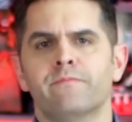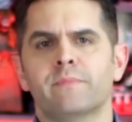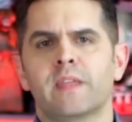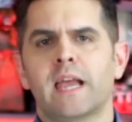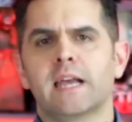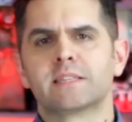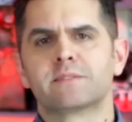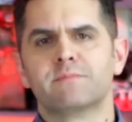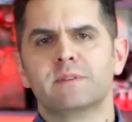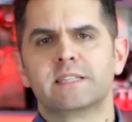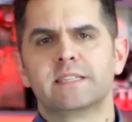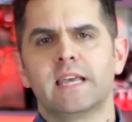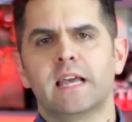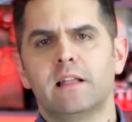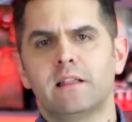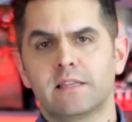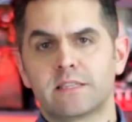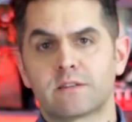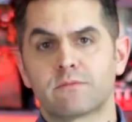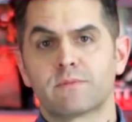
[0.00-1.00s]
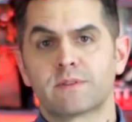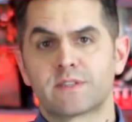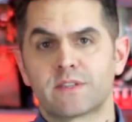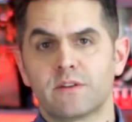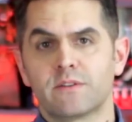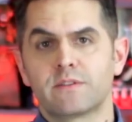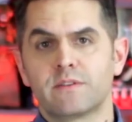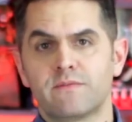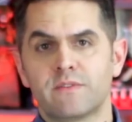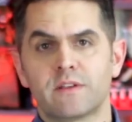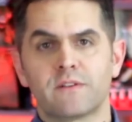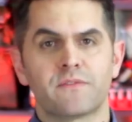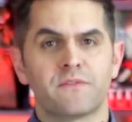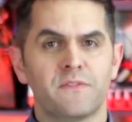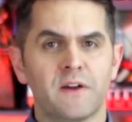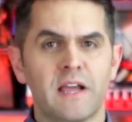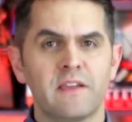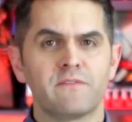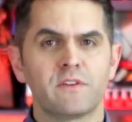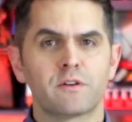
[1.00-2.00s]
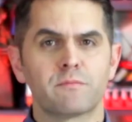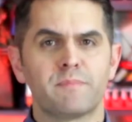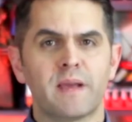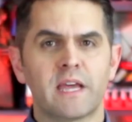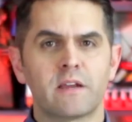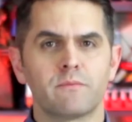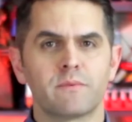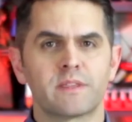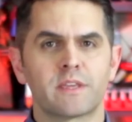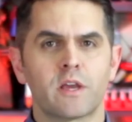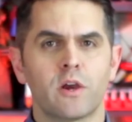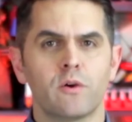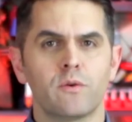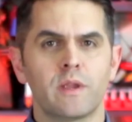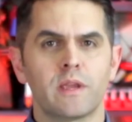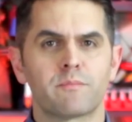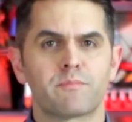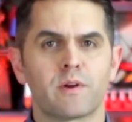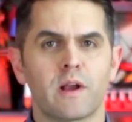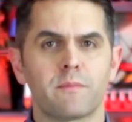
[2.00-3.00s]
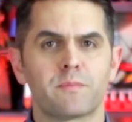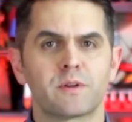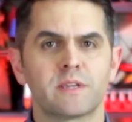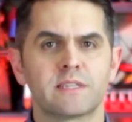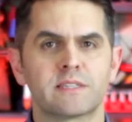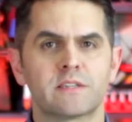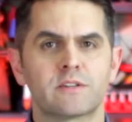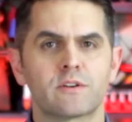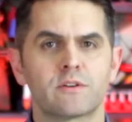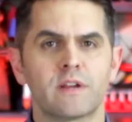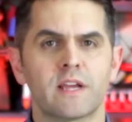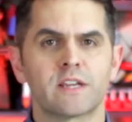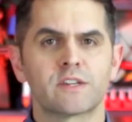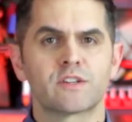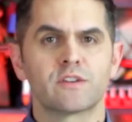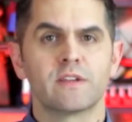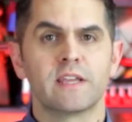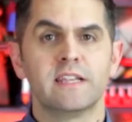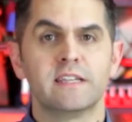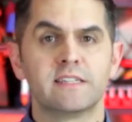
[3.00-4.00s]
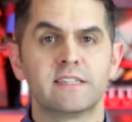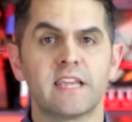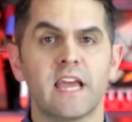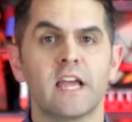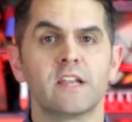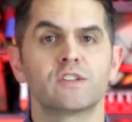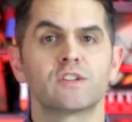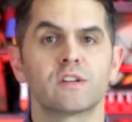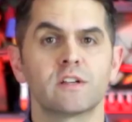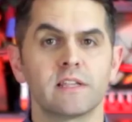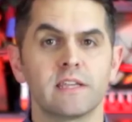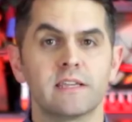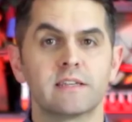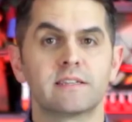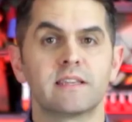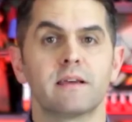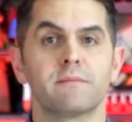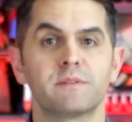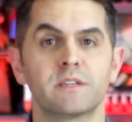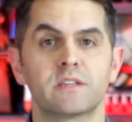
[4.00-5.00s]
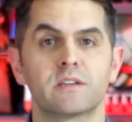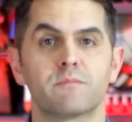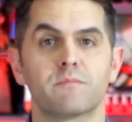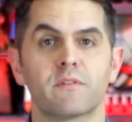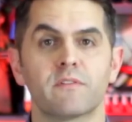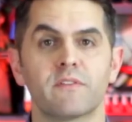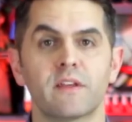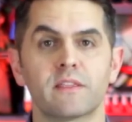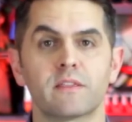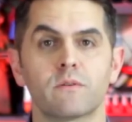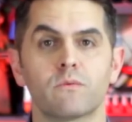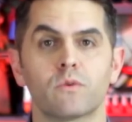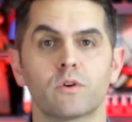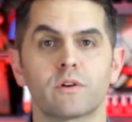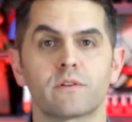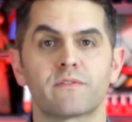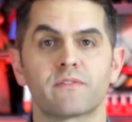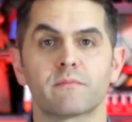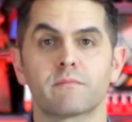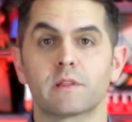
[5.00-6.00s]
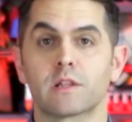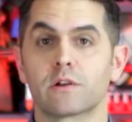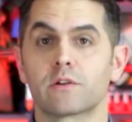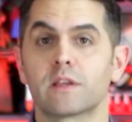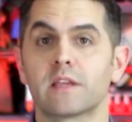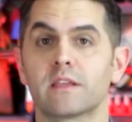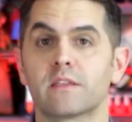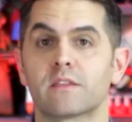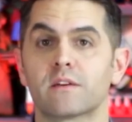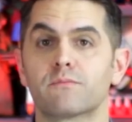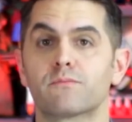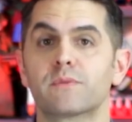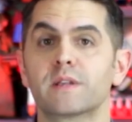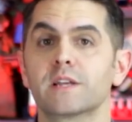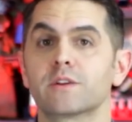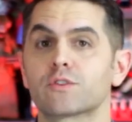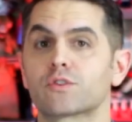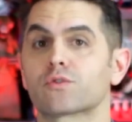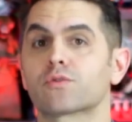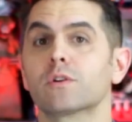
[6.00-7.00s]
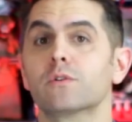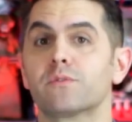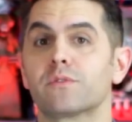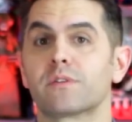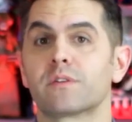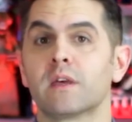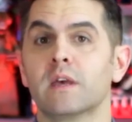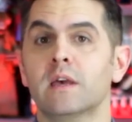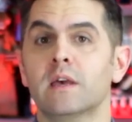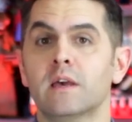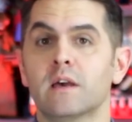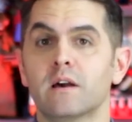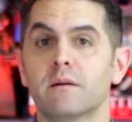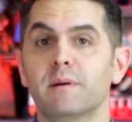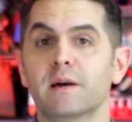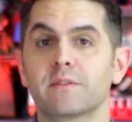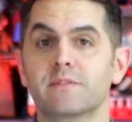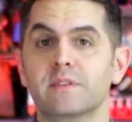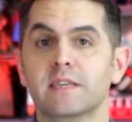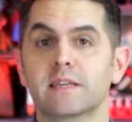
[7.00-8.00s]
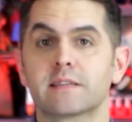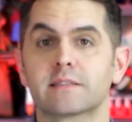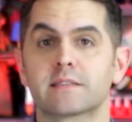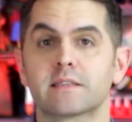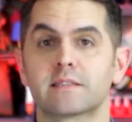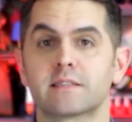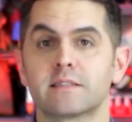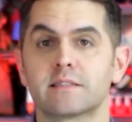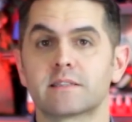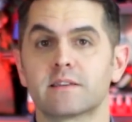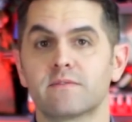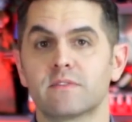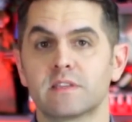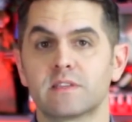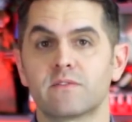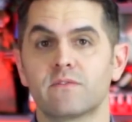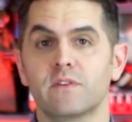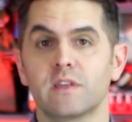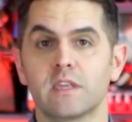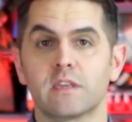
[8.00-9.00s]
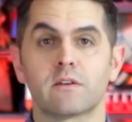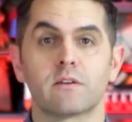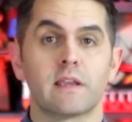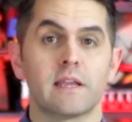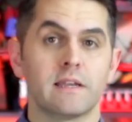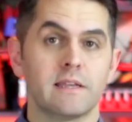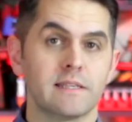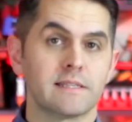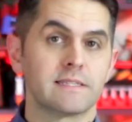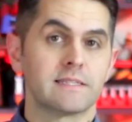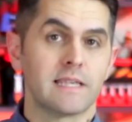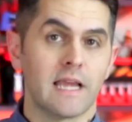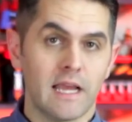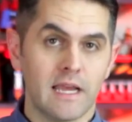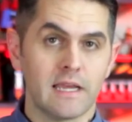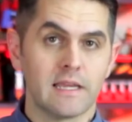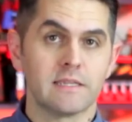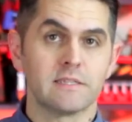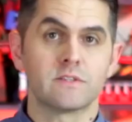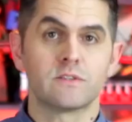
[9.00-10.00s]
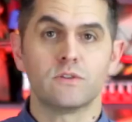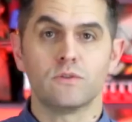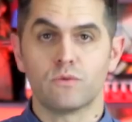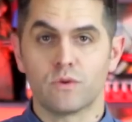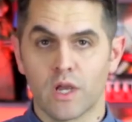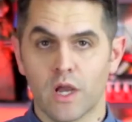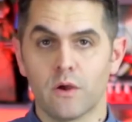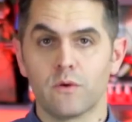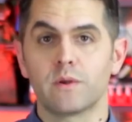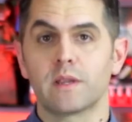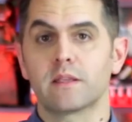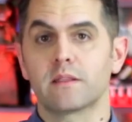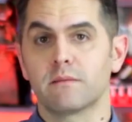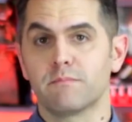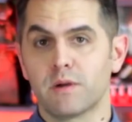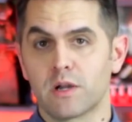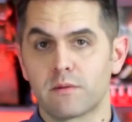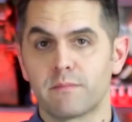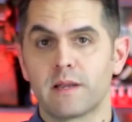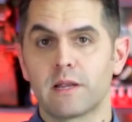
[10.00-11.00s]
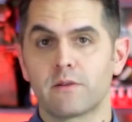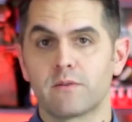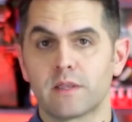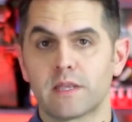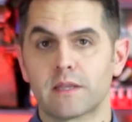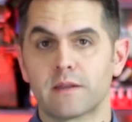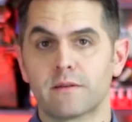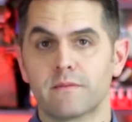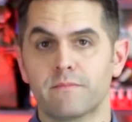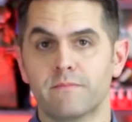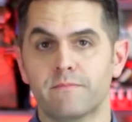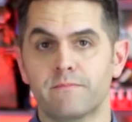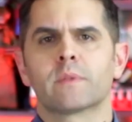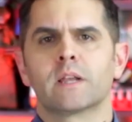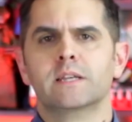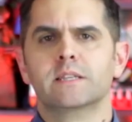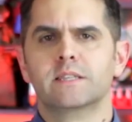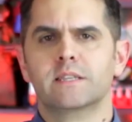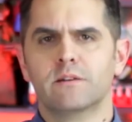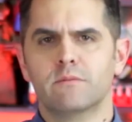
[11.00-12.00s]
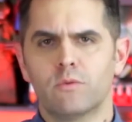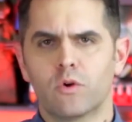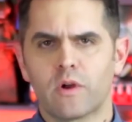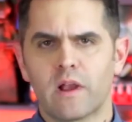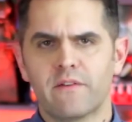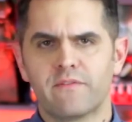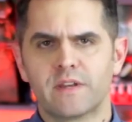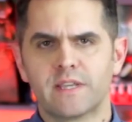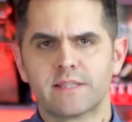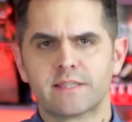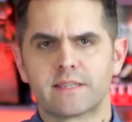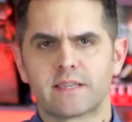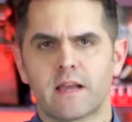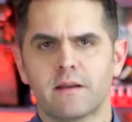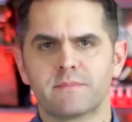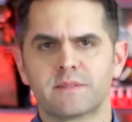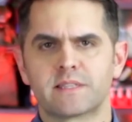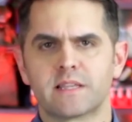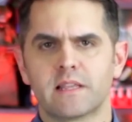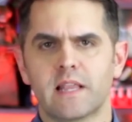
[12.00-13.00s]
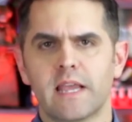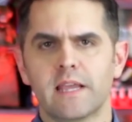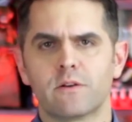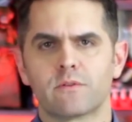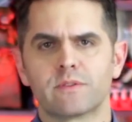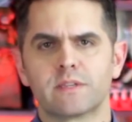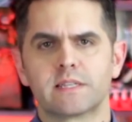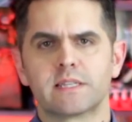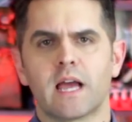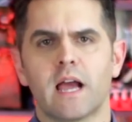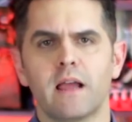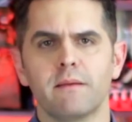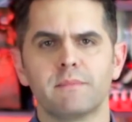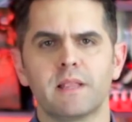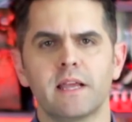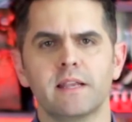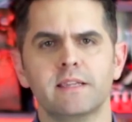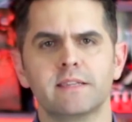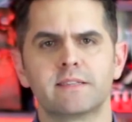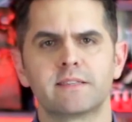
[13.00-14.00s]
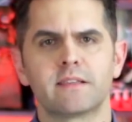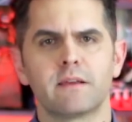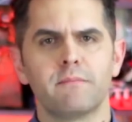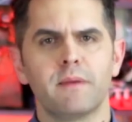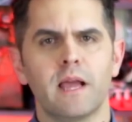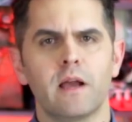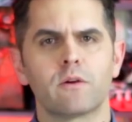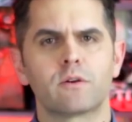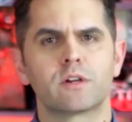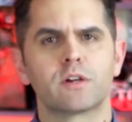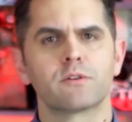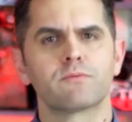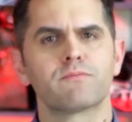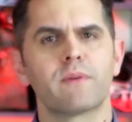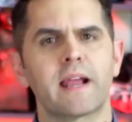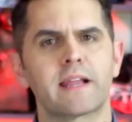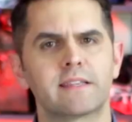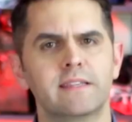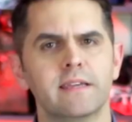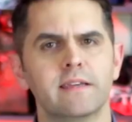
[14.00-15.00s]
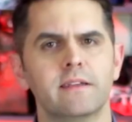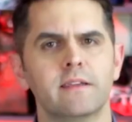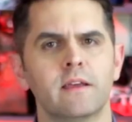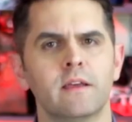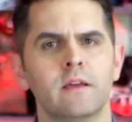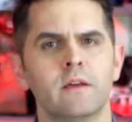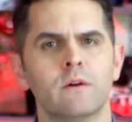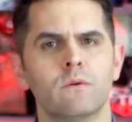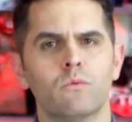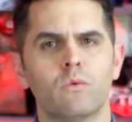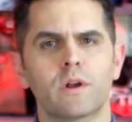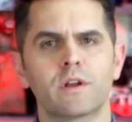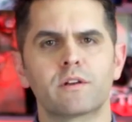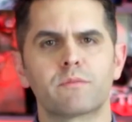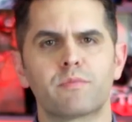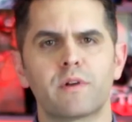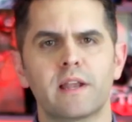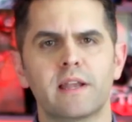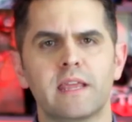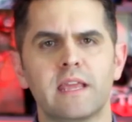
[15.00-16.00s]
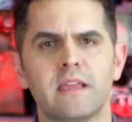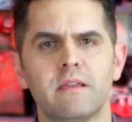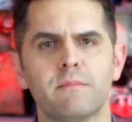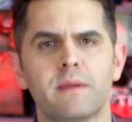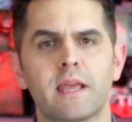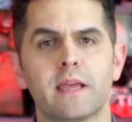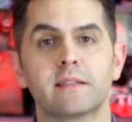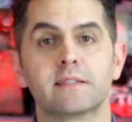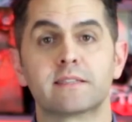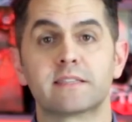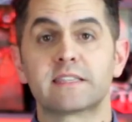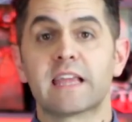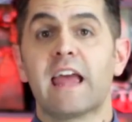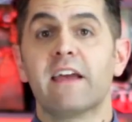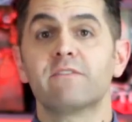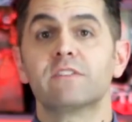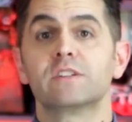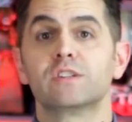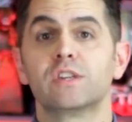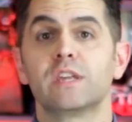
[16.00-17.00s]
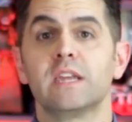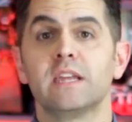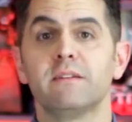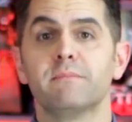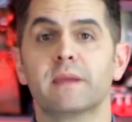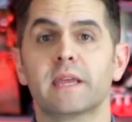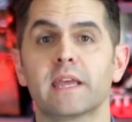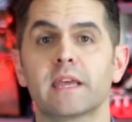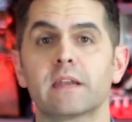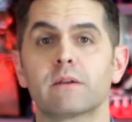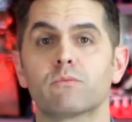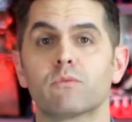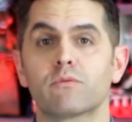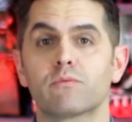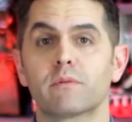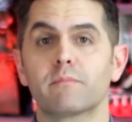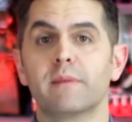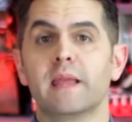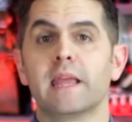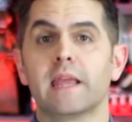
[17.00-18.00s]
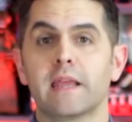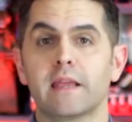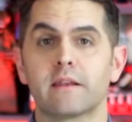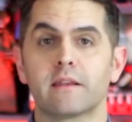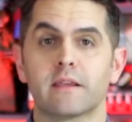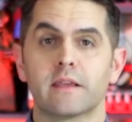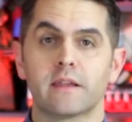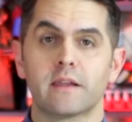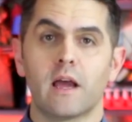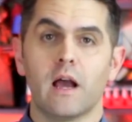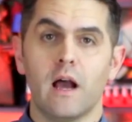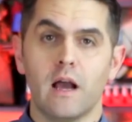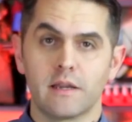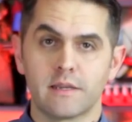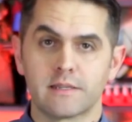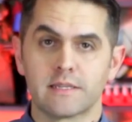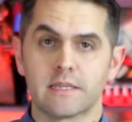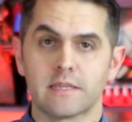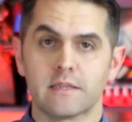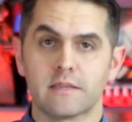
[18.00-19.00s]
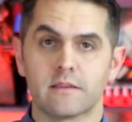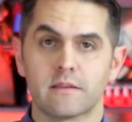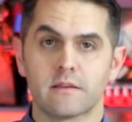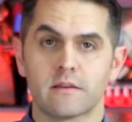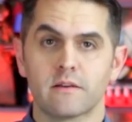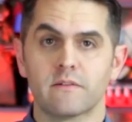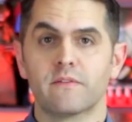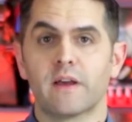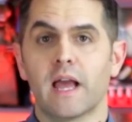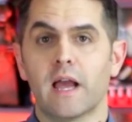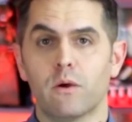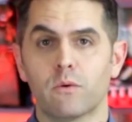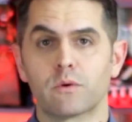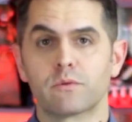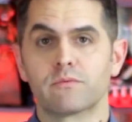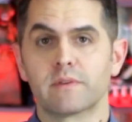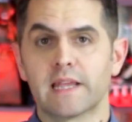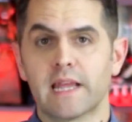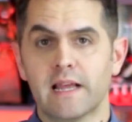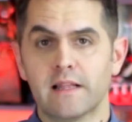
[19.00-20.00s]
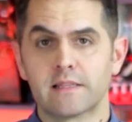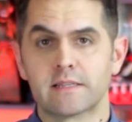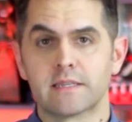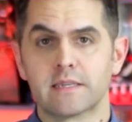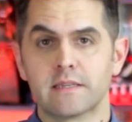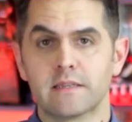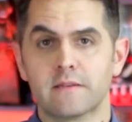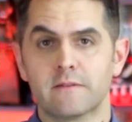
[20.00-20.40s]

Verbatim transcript: Has Mattel, as a result of their five-year battle with Conan Properties International, intentionally attempted to prevent the world from learning the real truth about the existence of this figure and its ties to Conan the Barbarian? Until more evidence comes to light or the timeline is somehow corrected, Wonderbread He-Man, Savage He-Man will remain an oddity of our reality.